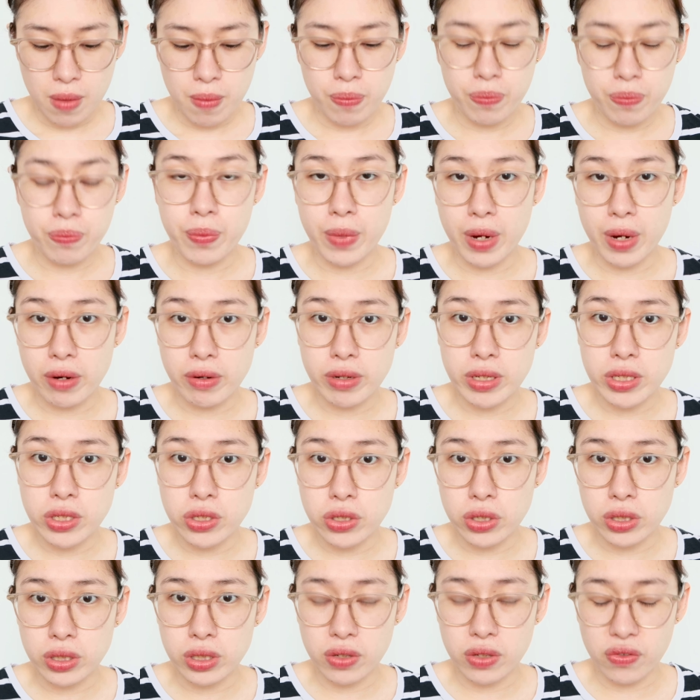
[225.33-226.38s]
marriage
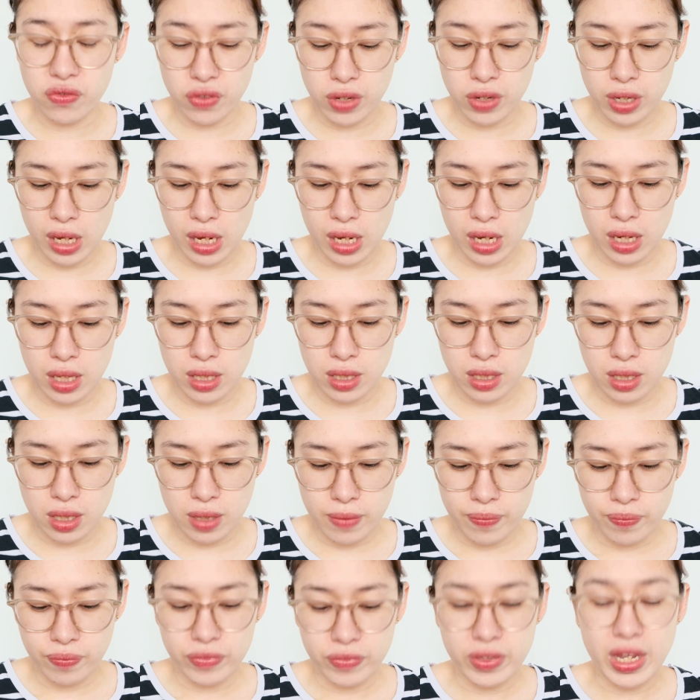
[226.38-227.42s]
certificate,
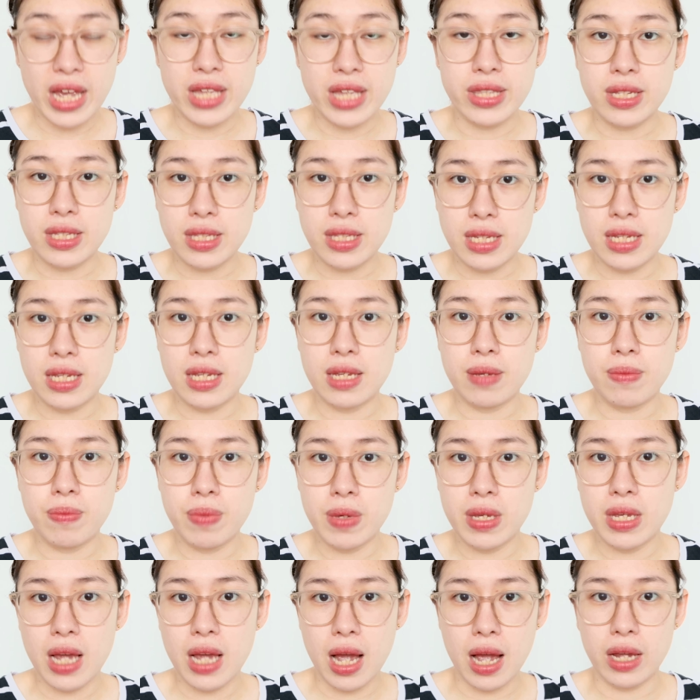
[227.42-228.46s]
and
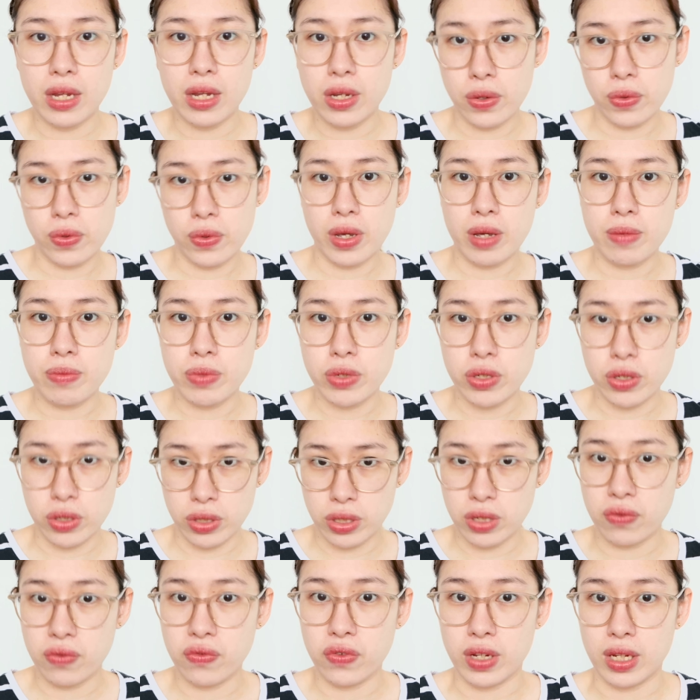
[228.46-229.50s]
the IOM
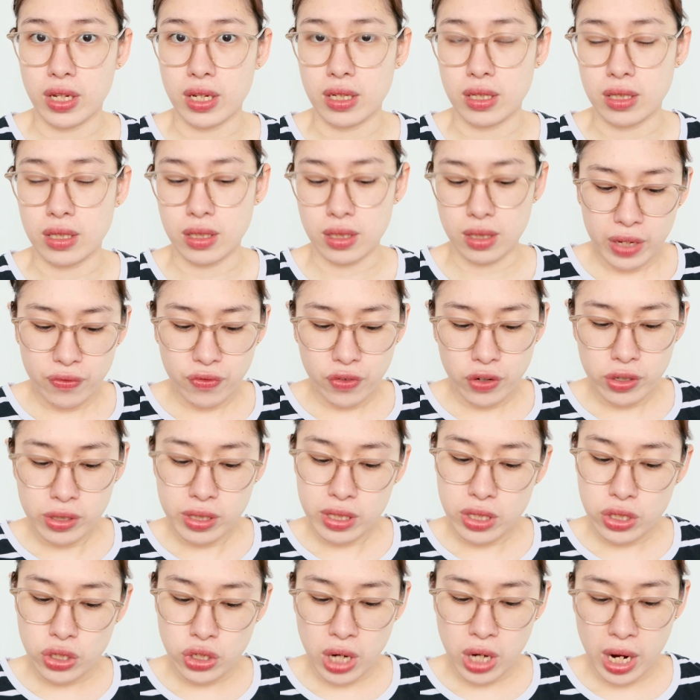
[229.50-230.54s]
certificate. And for
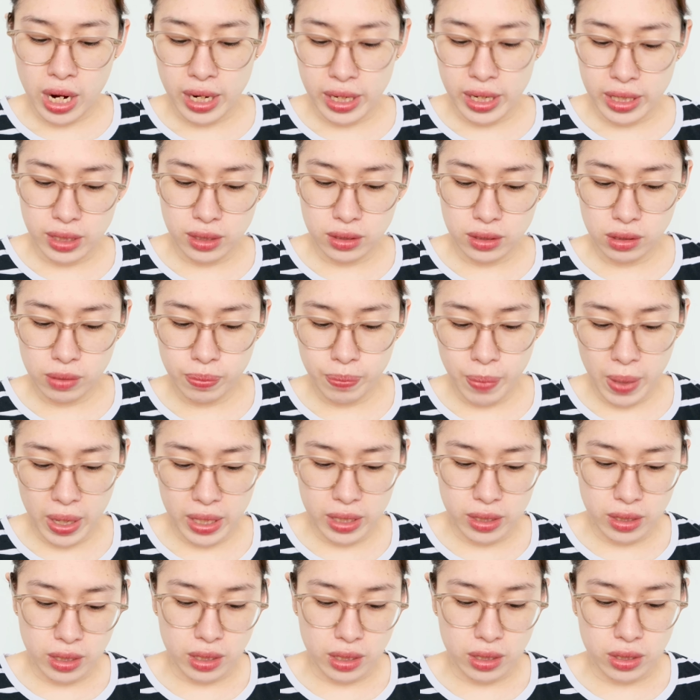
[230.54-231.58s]
the child
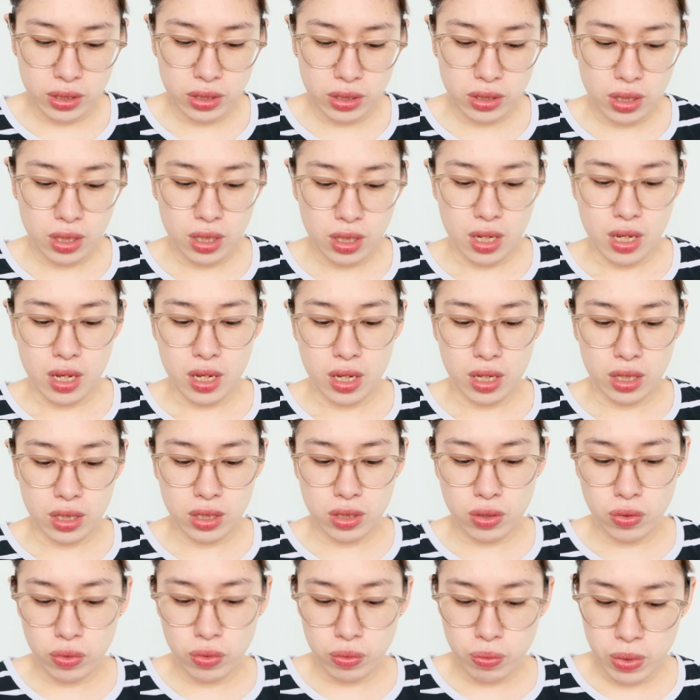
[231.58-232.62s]
dependent, it
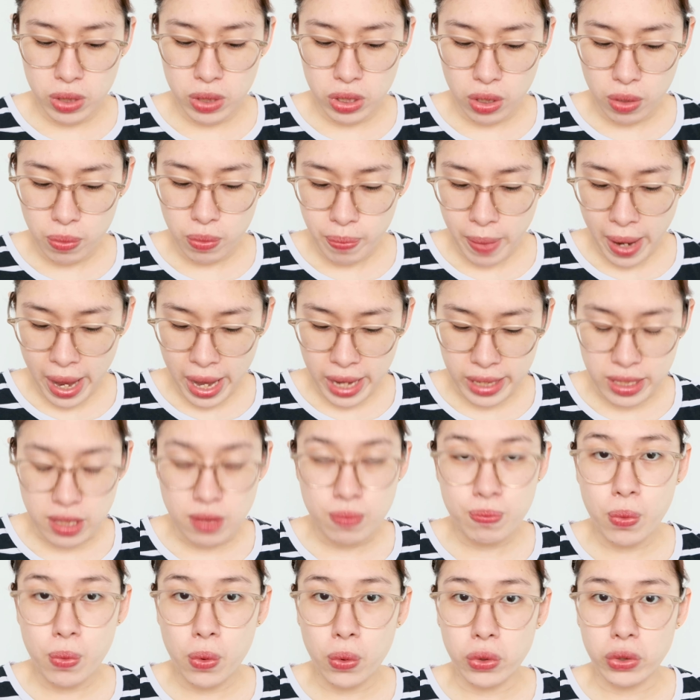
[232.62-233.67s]
could be their
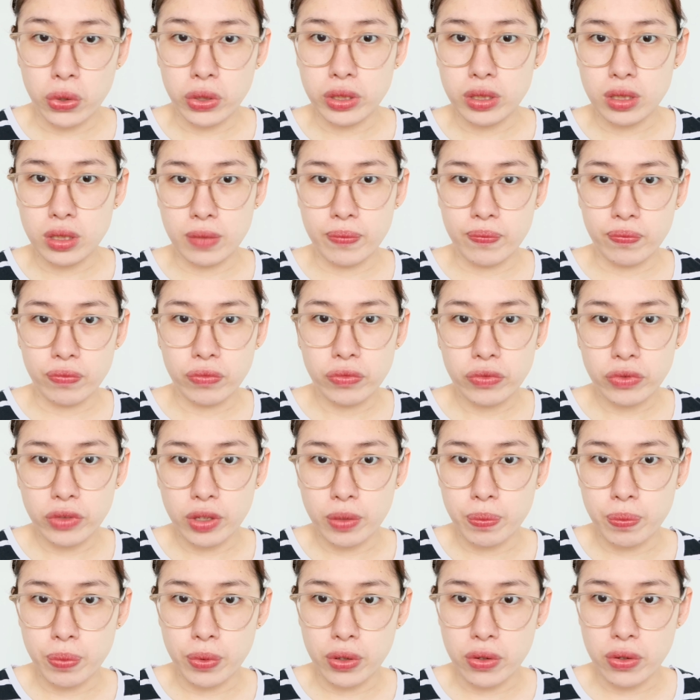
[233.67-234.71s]
passport,
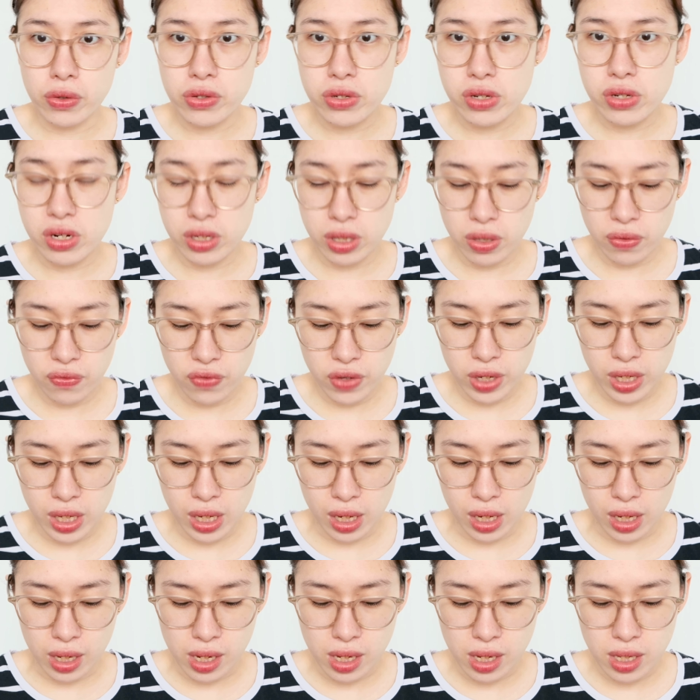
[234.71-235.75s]
their birth
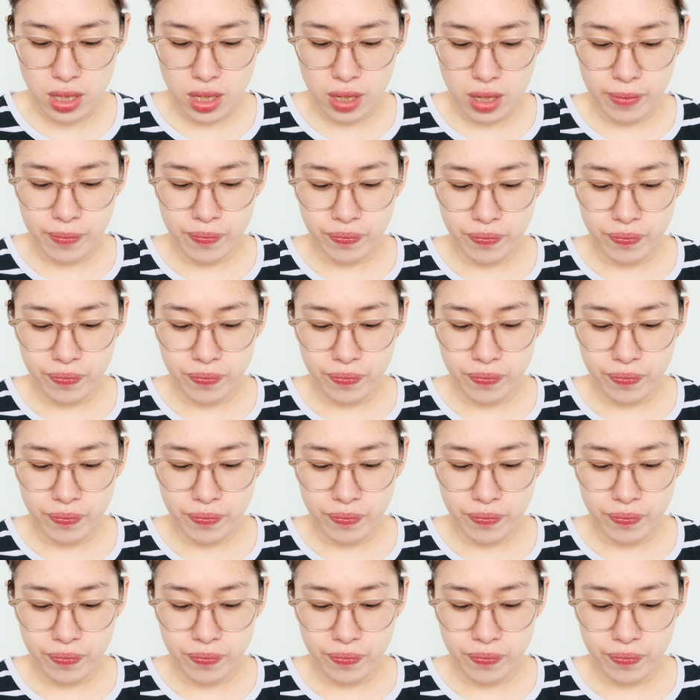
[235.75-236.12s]
certificate,